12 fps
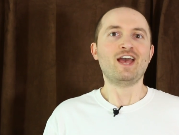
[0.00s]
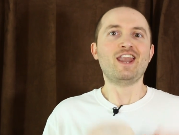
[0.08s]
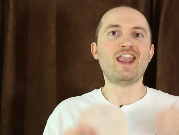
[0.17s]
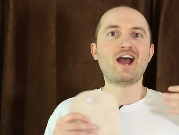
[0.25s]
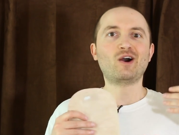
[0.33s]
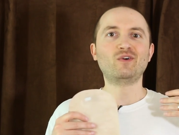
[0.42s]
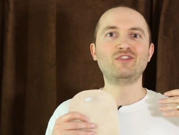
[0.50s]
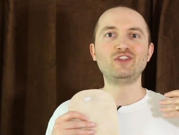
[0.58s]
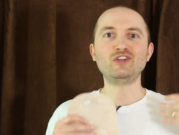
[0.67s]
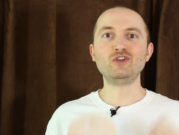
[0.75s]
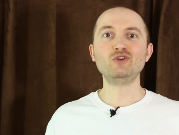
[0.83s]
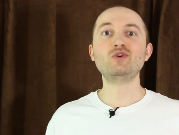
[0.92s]
Now,
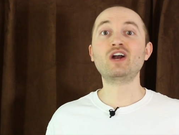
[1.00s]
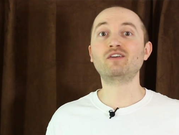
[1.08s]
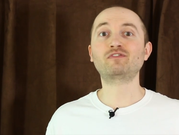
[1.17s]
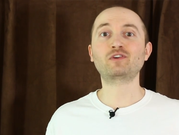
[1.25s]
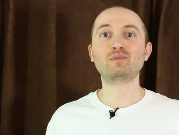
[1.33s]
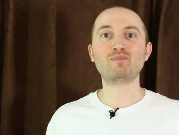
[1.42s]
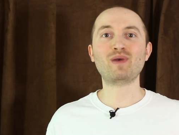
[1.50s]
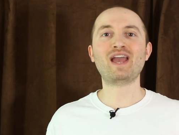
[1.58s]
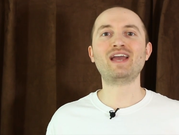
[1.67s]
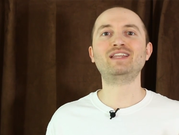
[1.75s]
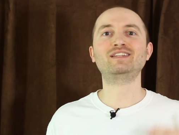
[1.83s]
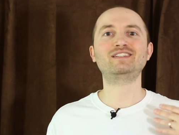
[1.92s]
the Nu-Comfort
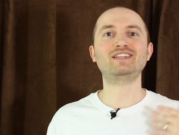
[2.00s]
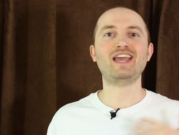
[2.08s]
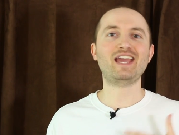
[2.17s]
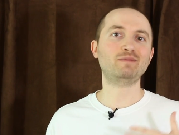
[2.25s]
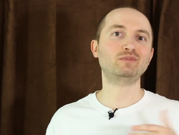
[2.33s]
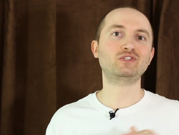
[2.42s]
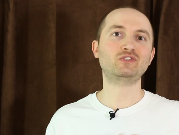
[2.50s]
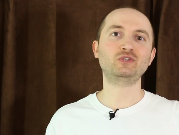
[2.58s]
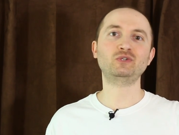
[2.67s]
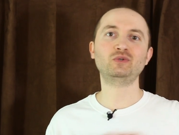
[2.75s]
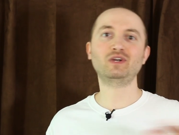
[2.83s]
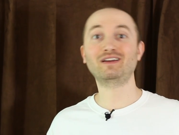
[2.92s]
band aims
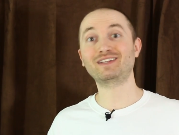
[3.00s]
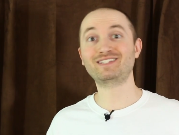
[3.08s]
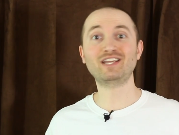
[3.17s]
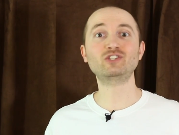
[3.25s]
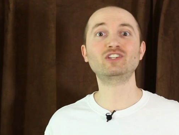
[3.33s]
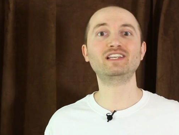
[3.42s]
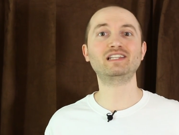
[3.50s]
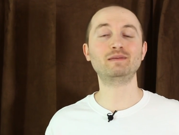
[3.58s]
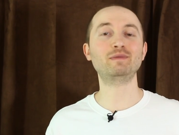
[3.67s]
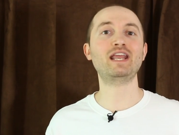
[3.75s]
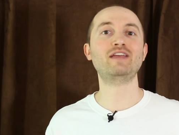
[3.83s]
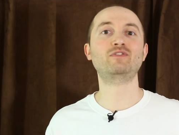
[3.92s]
to essentially
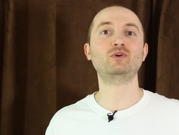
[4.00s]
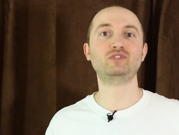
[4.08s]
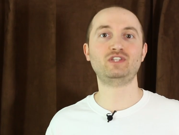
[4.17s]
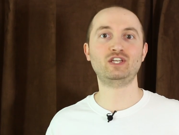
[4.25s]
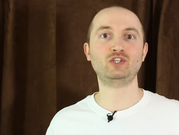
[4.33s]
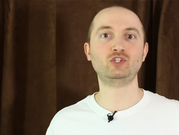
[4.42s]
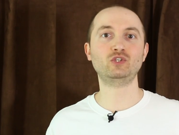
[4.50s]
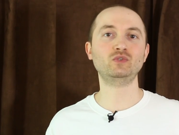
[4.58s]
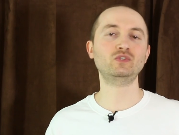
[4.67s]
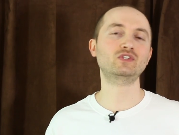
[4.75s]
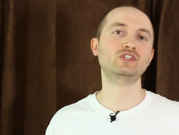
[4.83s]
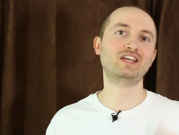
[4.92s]
eliminate those
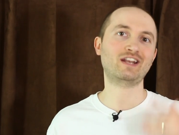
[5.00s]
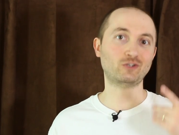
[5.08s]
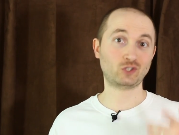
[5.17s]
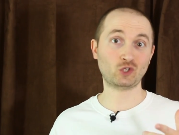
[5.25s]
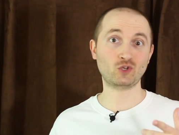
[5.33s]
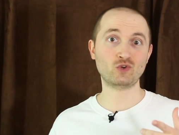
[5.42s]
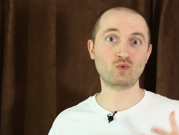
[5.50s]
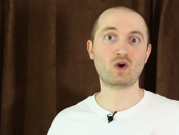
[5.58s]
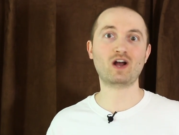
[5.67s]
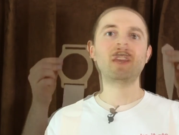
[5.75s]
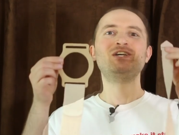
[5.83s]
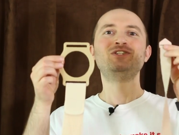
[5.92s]
issues, and I'll show you
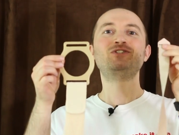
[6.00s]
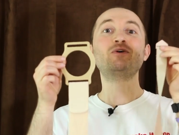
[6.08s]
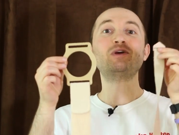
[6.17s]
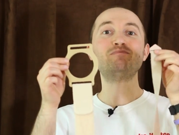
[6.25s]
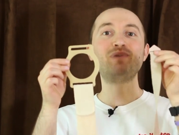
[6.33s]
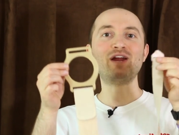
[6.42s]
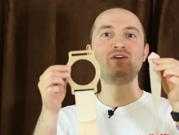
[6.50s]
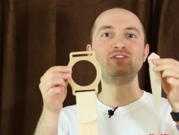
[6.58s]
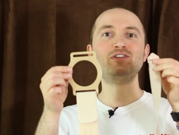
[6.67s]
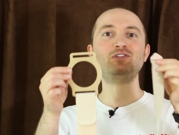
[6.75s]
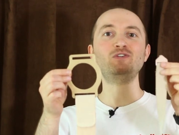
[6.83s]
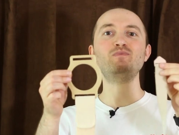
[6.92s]
why. So comparing
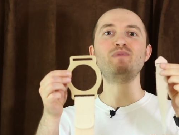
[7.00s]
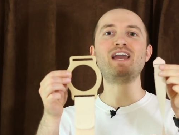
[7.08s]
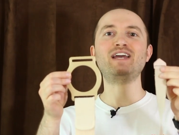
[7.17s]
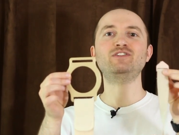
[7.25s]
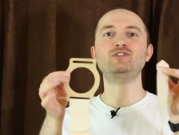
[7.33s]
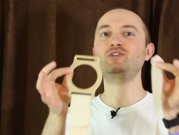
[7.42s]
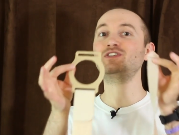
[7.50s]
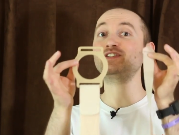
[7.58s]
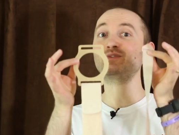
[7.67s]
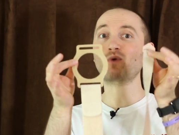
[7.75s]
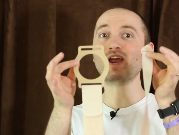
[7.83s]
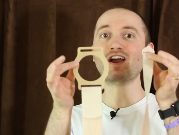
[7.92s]
the two bands, you can
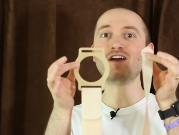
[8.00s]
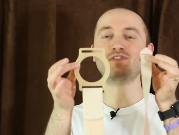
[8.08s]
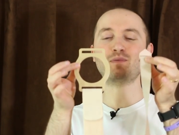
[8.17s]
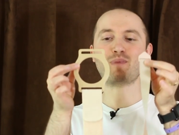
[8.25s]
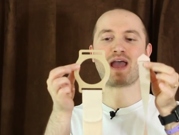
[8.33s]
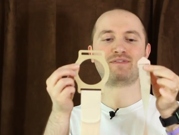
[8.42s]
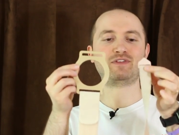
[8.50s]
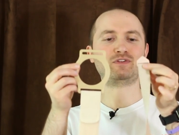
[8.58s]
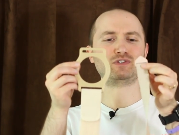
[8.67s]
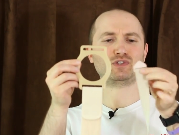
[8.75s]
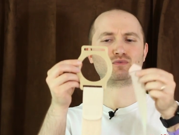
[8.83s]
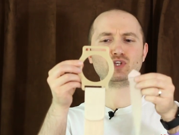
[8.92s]
see right off the bat that
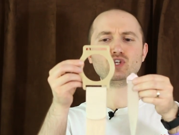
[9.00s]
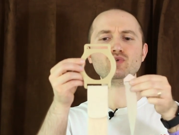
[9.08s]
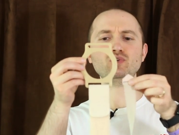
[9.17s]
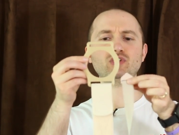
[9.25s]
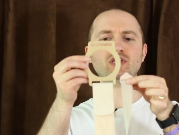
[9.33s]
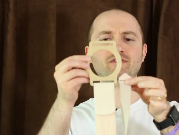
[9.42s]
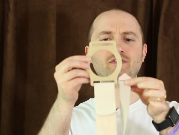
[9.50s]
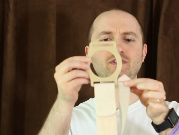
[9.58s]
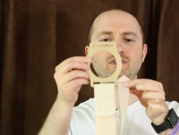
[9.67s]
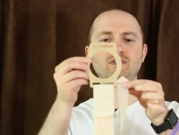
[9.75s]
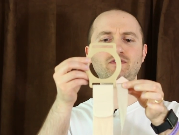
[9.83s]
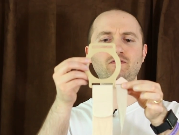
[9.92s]
there's a huge
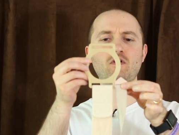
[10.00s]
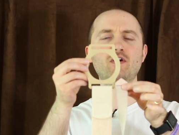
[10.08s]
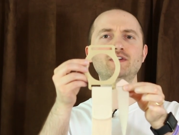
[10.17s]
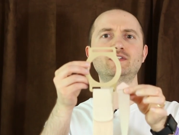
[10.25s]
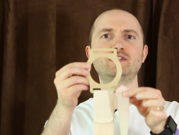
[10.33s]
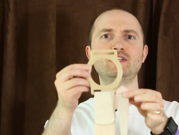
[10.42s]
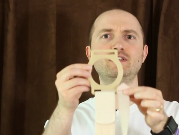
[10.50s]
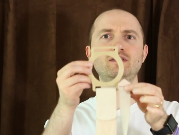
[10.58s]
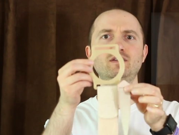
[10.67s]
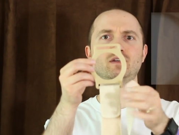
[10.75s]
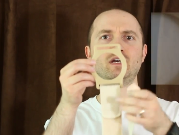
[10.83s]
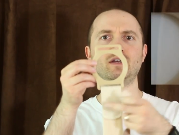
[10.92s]
difference as far as
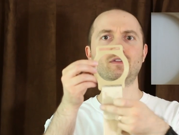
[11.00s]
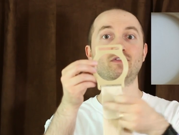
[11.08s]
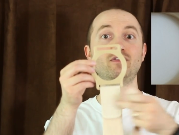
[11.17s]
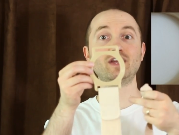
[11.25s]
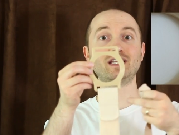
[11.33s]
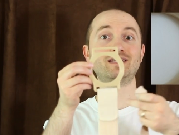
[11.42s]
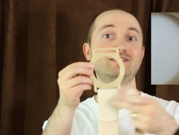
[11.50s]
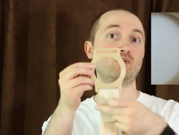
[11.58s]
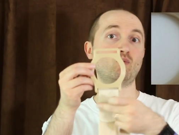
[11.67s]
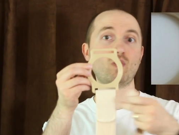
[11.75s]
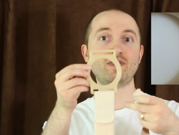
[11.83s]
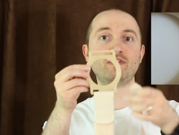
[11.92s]
the uh, thickness, the
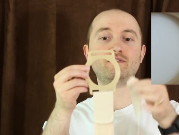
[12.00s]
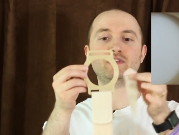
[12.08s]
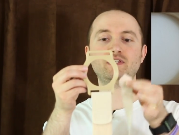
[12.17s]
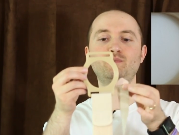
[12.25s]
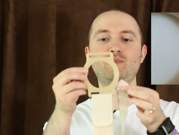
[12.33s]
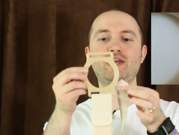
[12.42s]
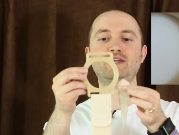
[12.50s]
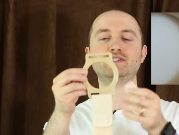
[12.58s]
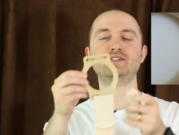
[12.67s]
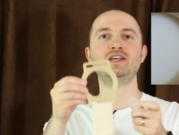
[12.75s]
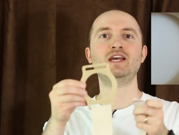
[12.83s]
width of these bands.